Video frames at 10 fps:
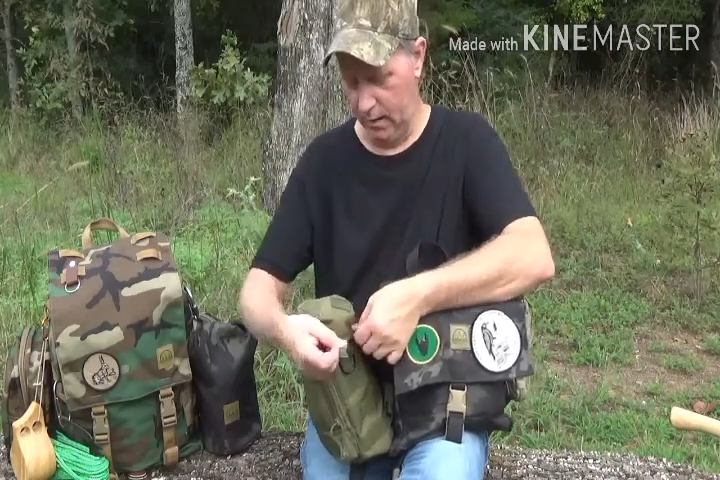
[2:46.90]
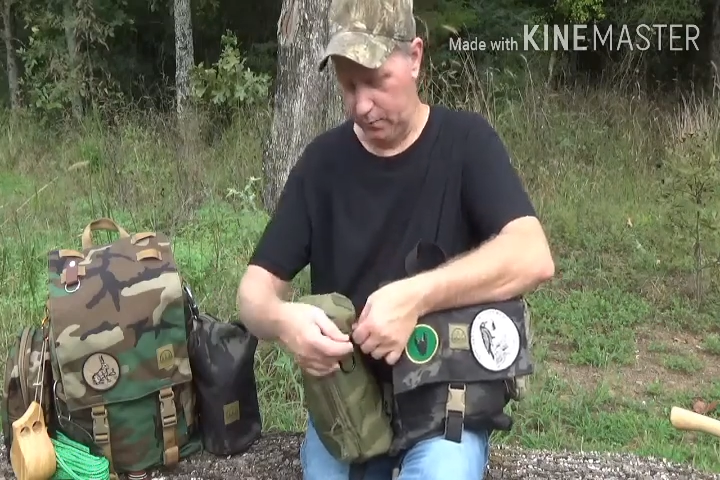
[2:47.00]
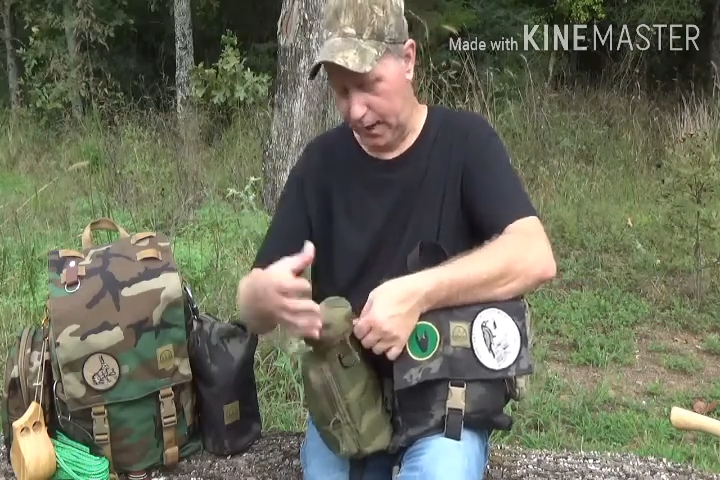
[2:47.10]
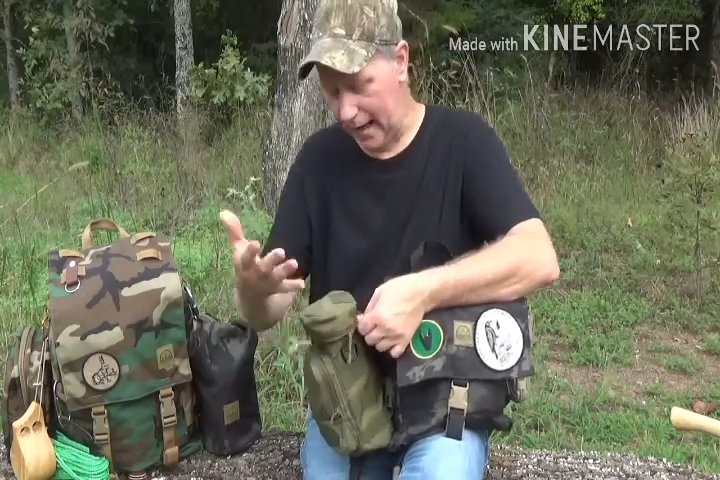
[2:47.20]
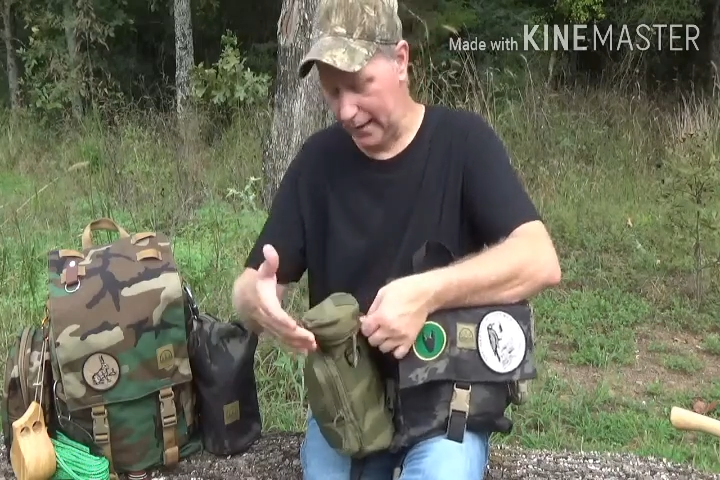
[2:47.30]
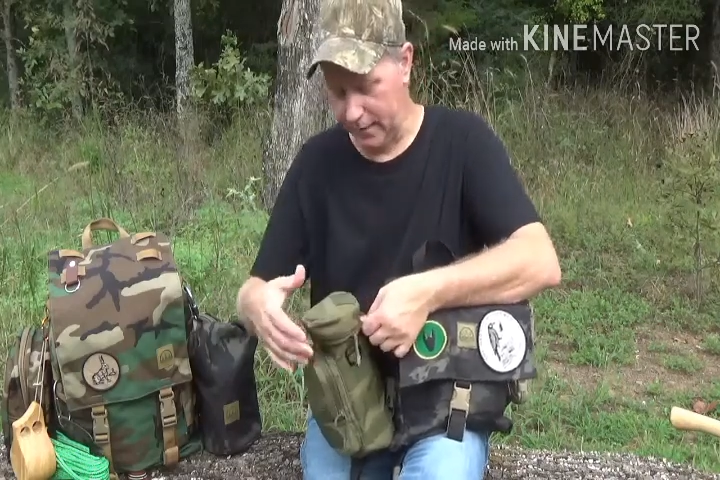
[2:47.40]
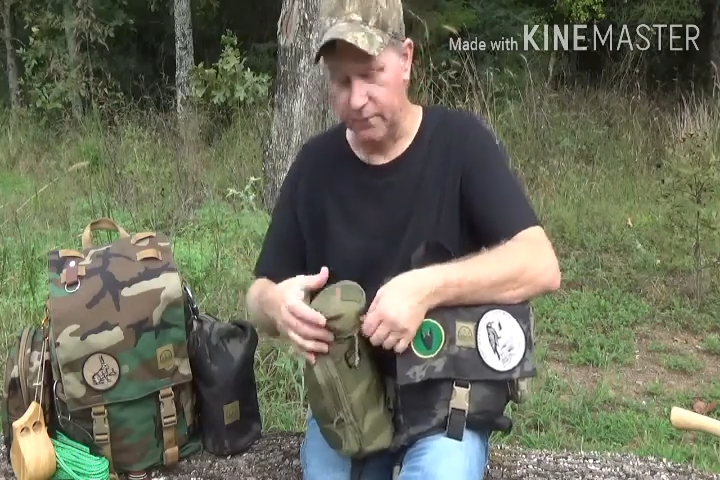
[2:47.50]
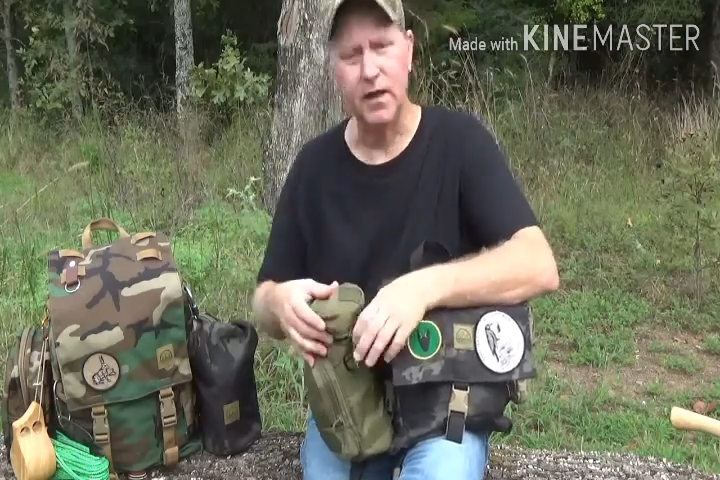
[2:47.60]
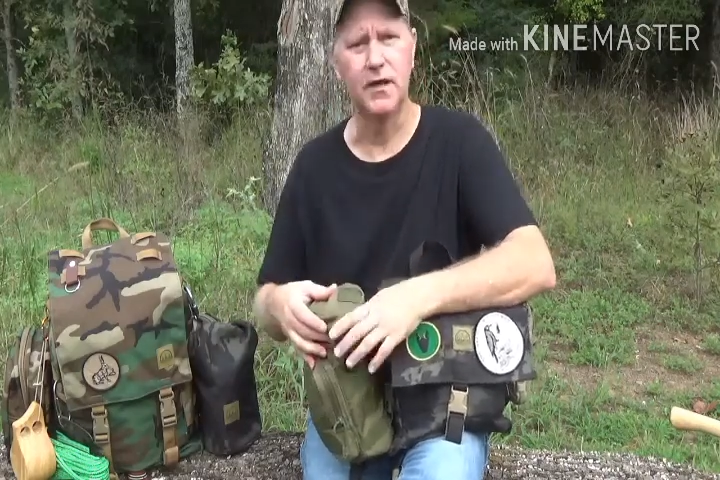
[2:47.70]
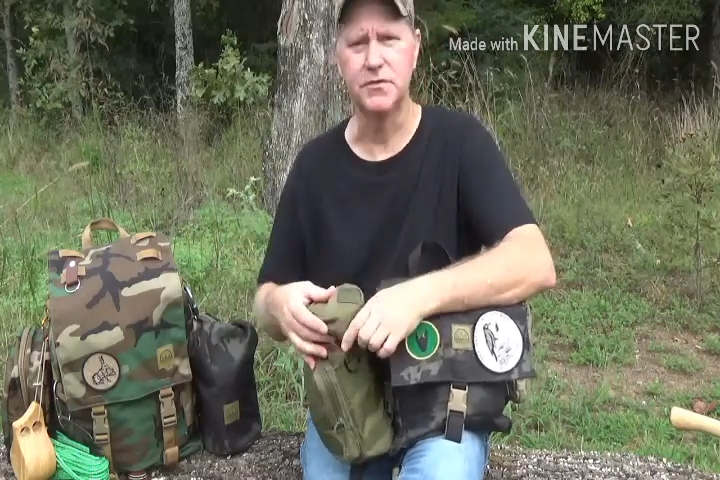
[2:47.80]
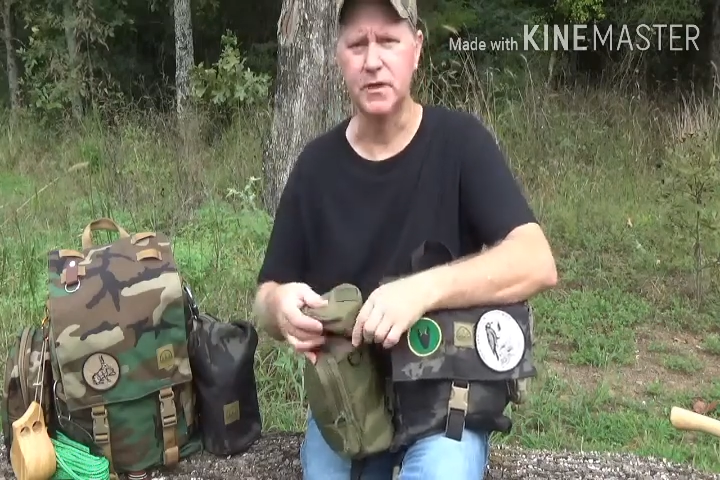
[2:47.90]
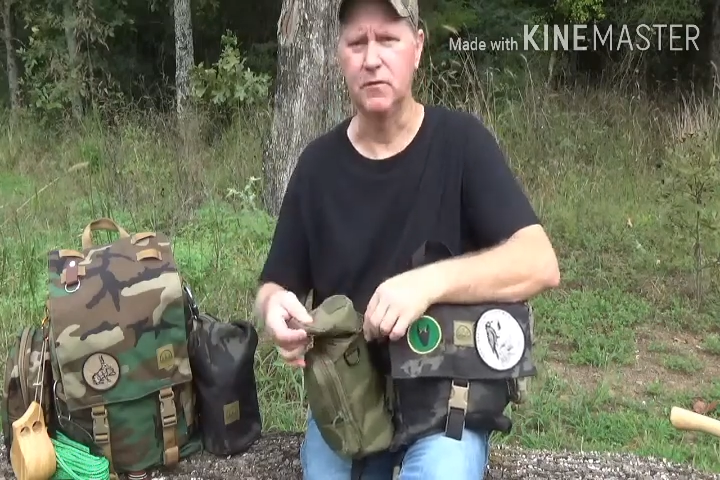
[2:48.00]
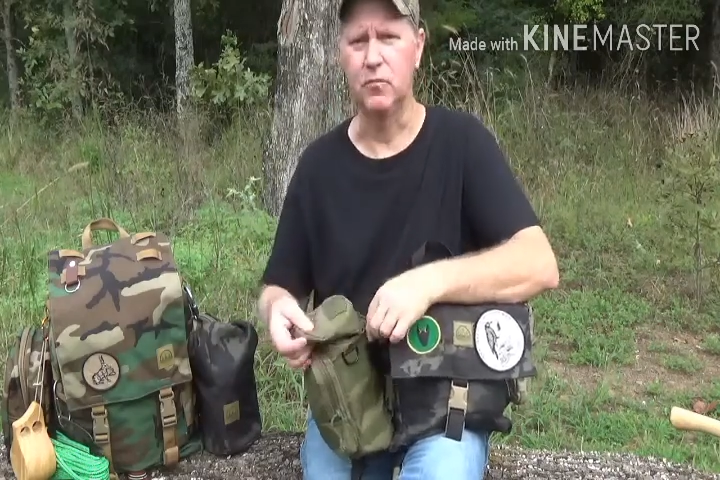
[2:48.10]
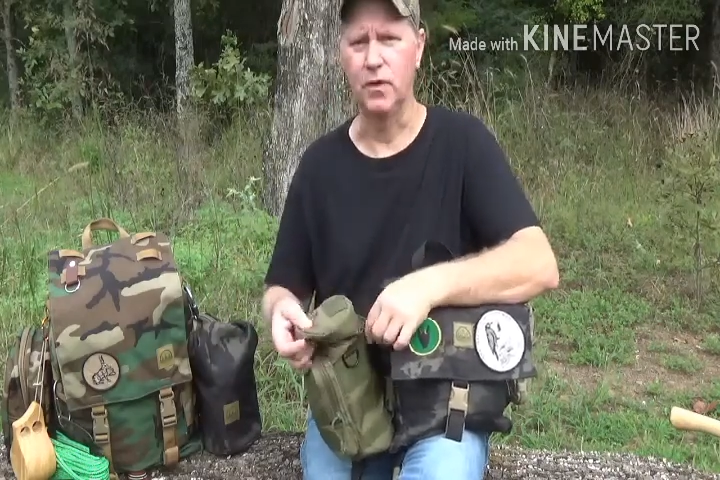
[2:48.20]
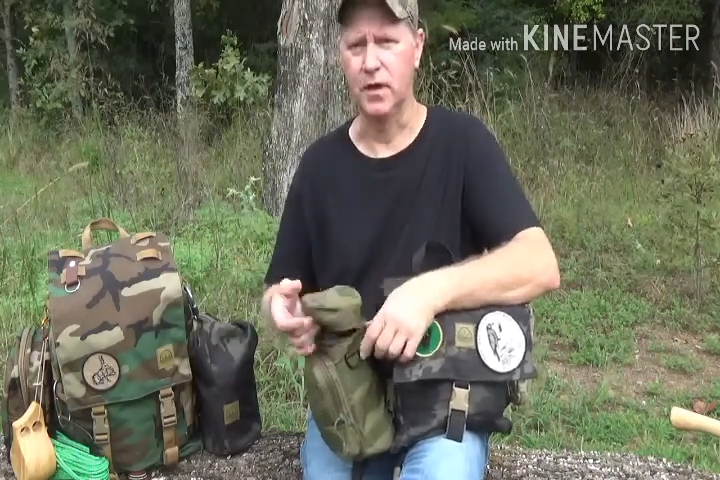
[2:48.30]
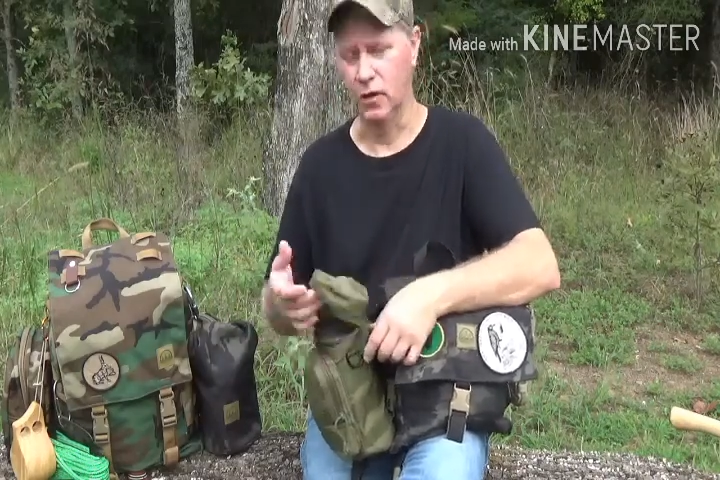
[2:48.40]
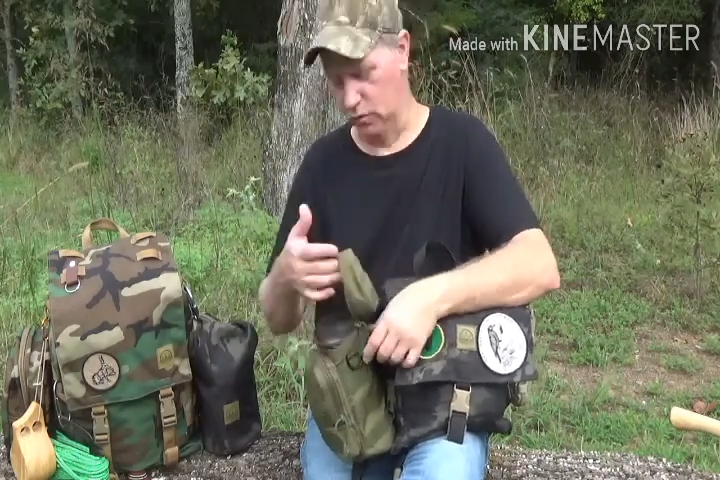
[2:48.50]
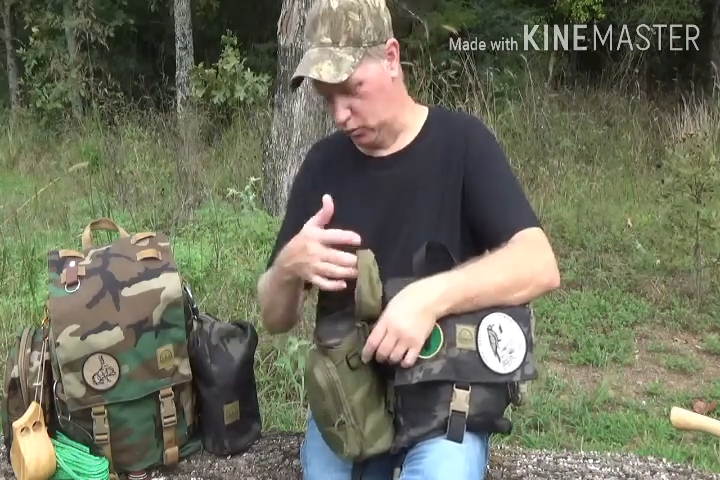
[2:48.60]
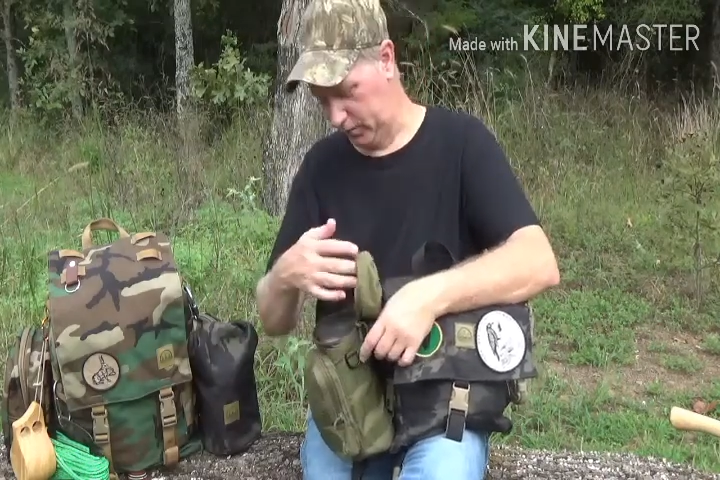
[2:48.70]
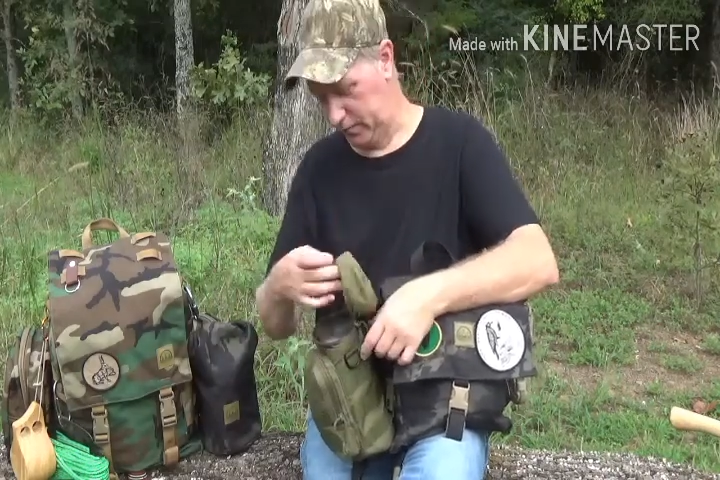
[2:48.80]
But I'll leave it unzipped when it
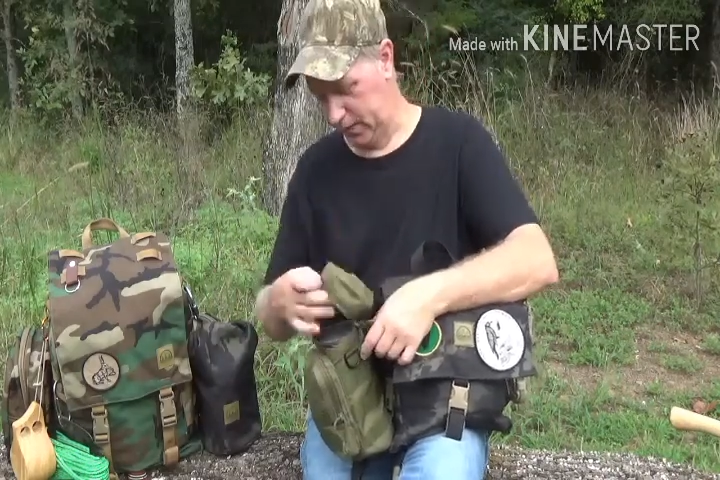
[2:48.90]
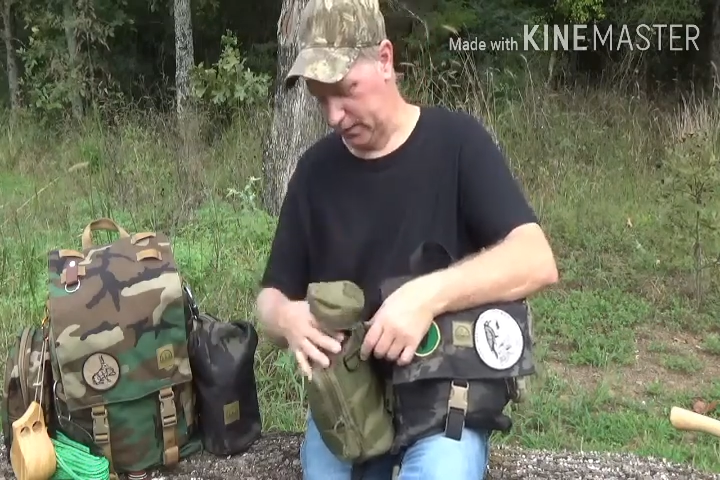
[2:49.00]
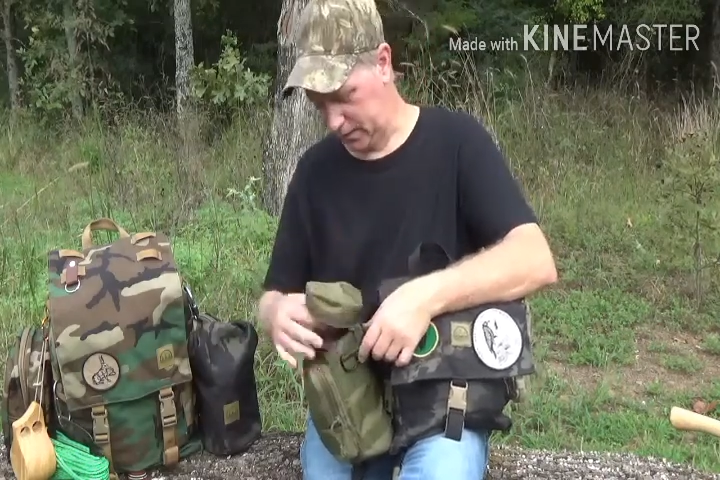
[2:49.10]
goes with it,